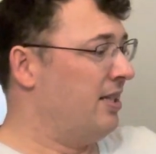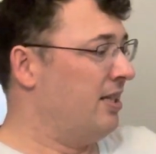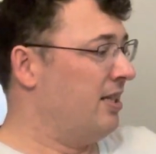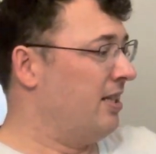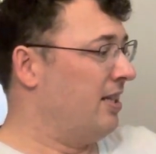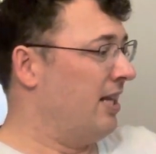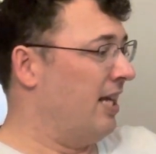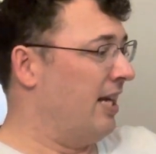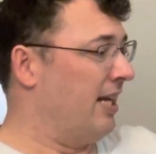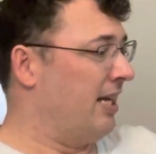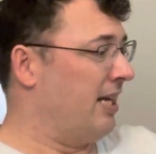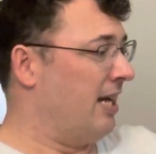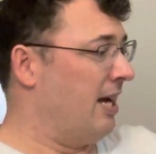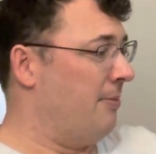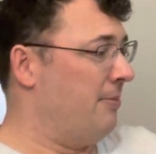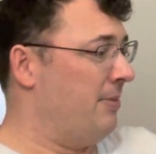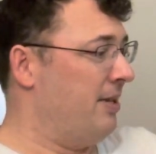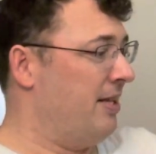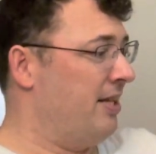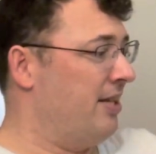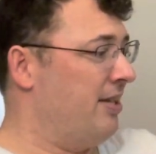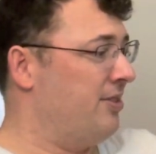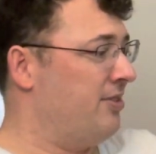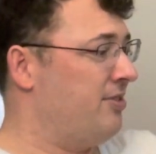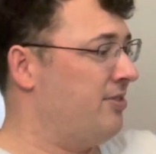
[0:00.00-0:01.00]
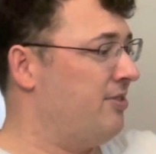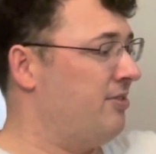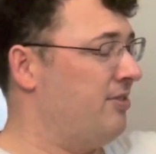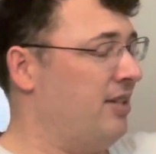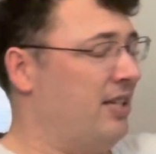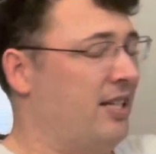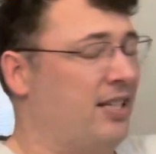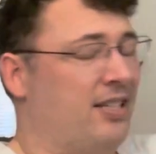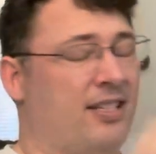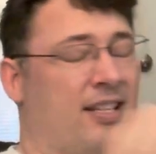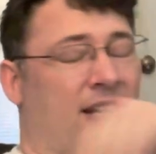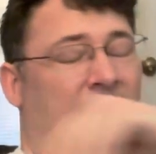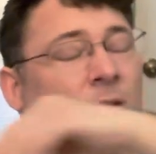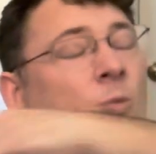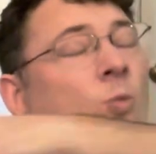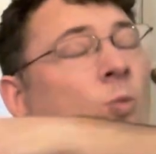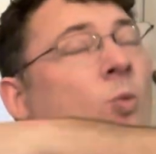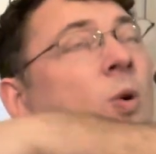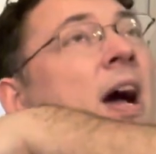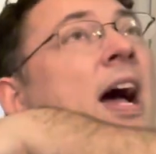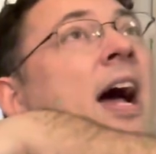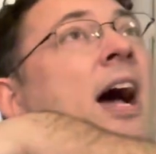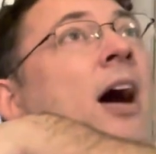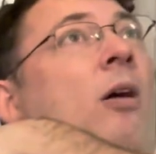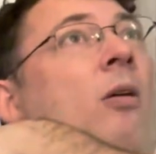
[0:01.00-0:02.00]
Like, I mean, it's like,
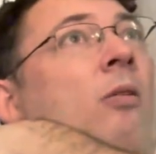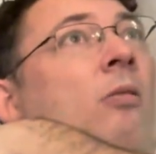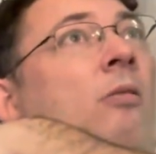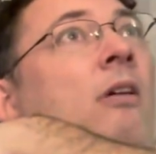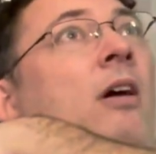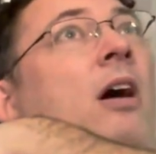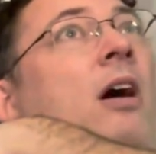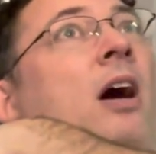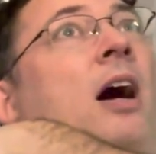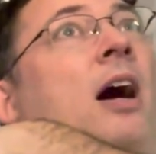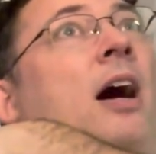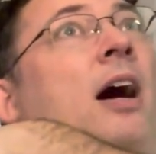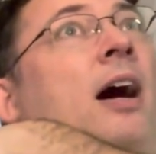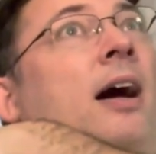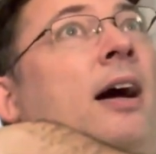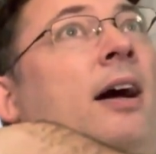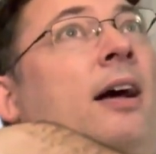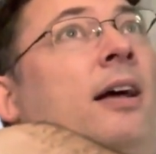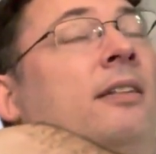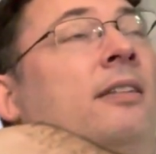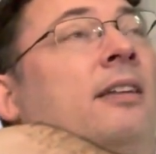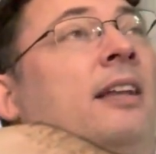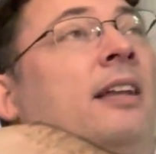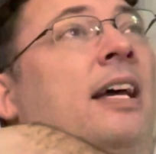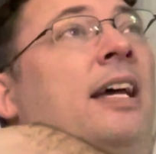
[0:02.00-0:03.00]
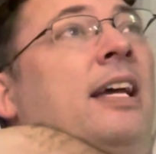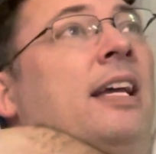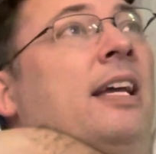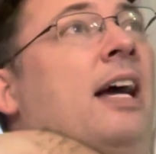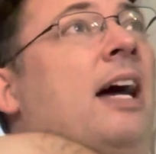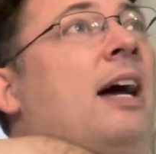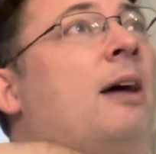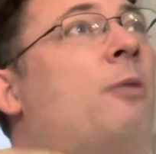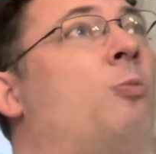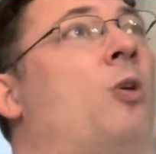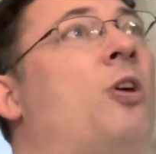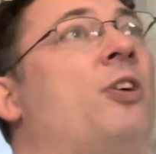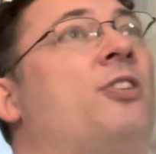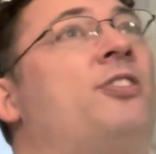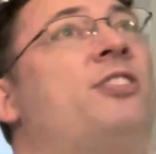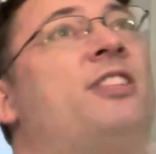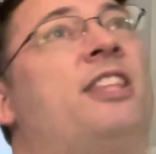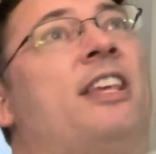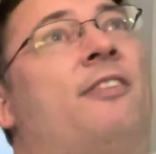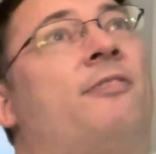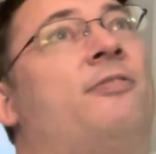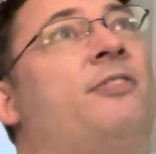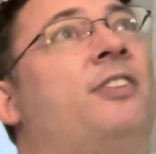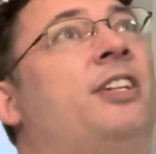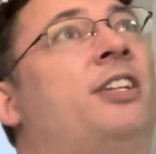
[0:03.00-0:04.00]
wow. Like, I watched
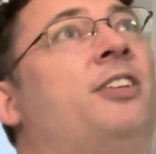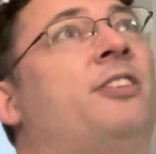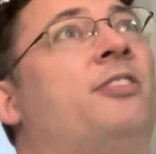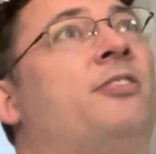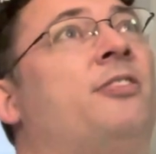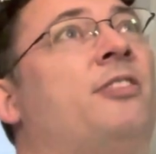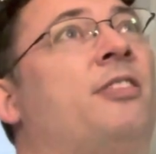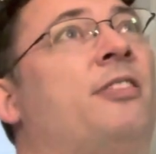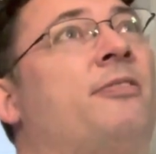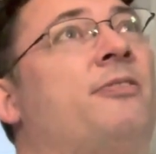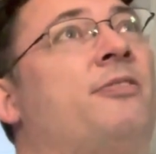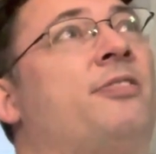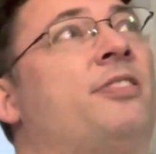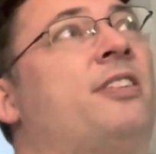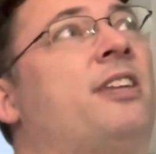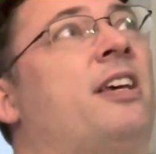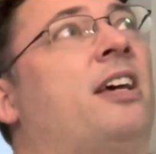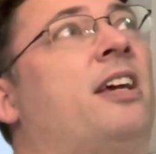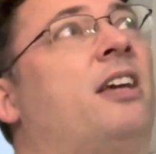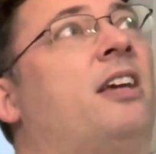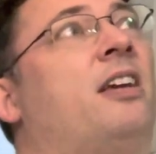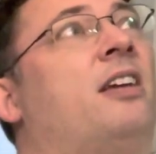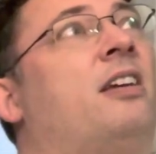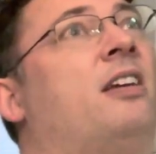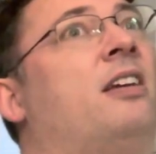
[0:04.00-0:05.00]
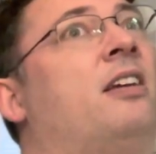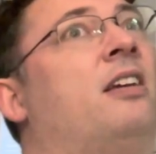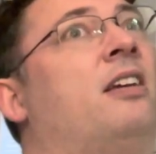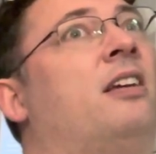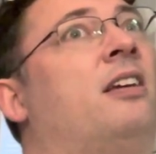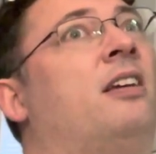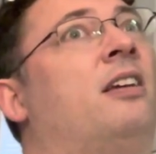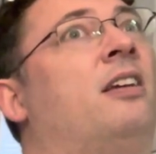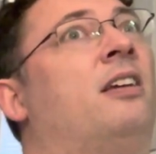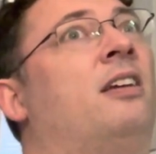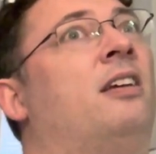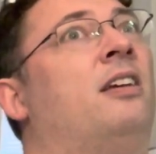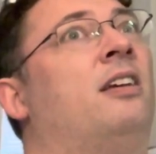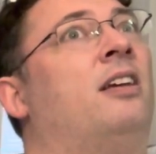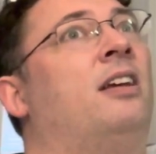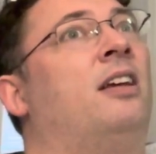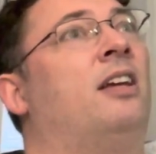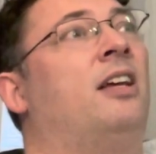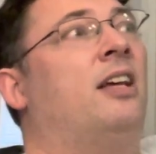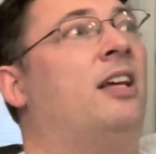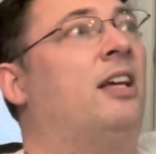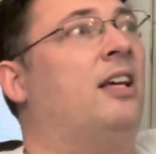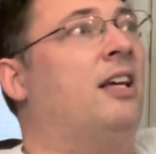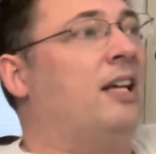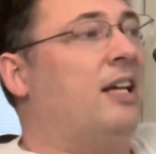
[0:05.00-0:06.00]
that video and I was like,
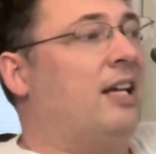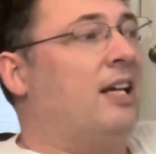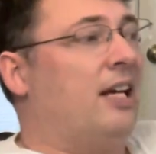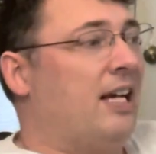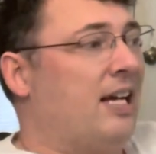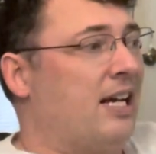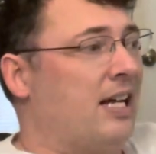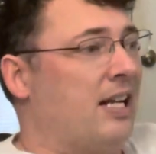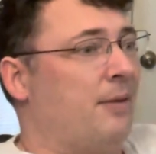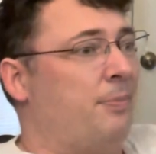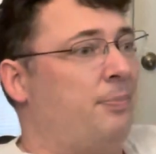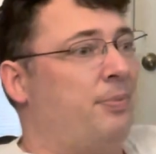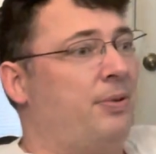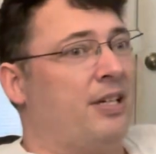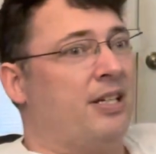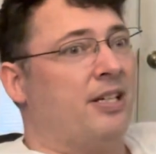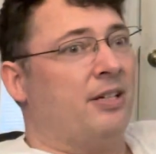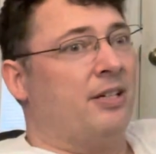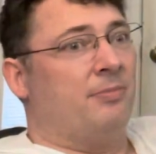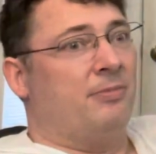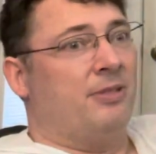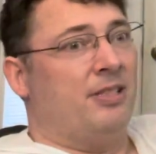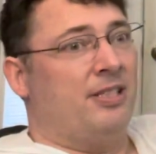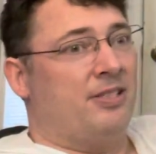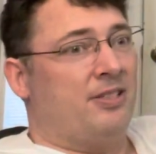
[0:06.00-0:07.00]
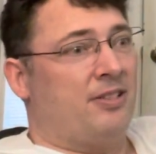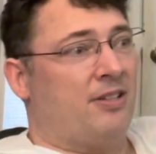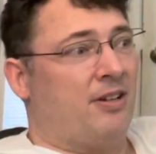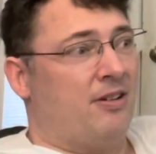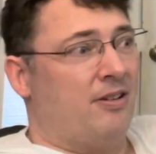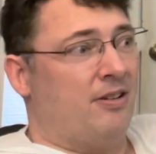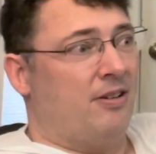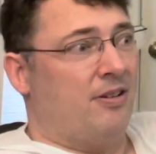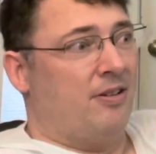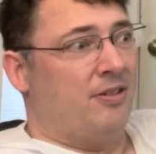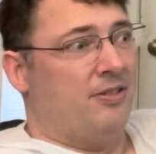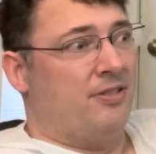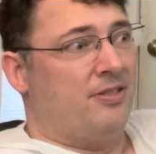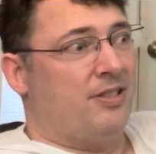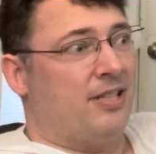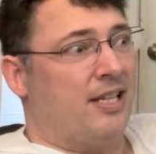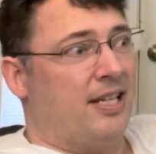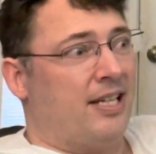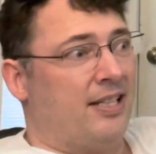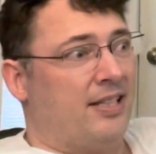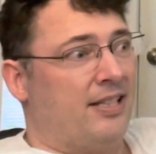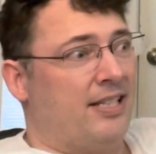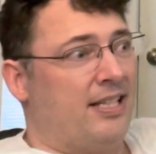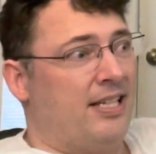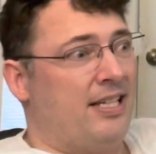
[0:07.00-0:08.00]
I got to pick up these cards.
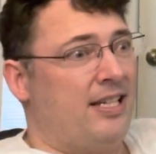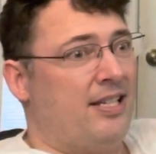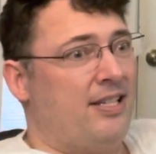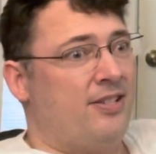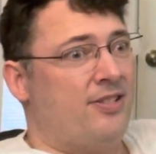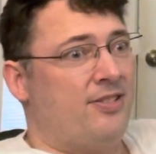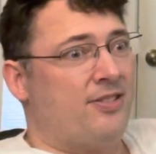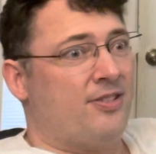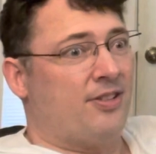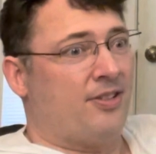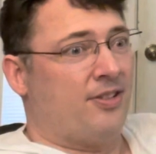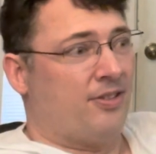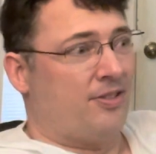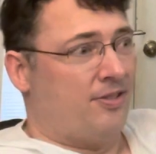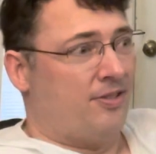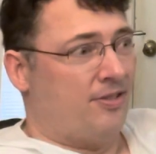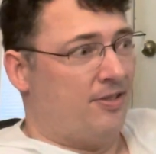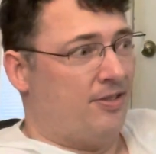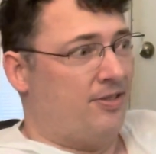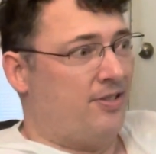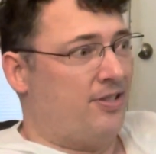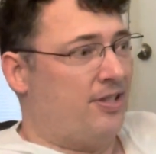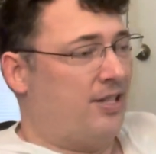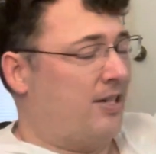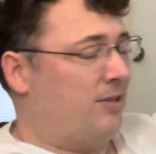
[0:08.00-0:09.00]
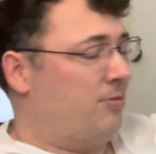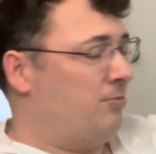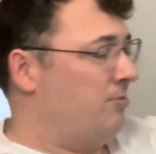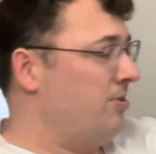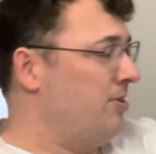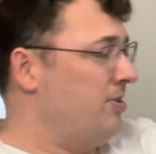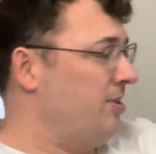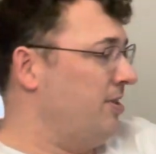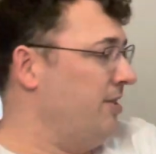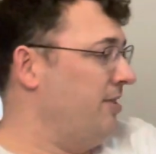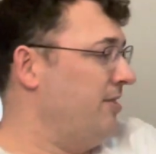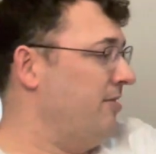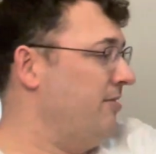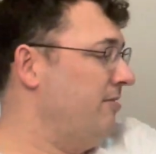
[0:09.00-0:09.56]
Like, these are the cards that I want.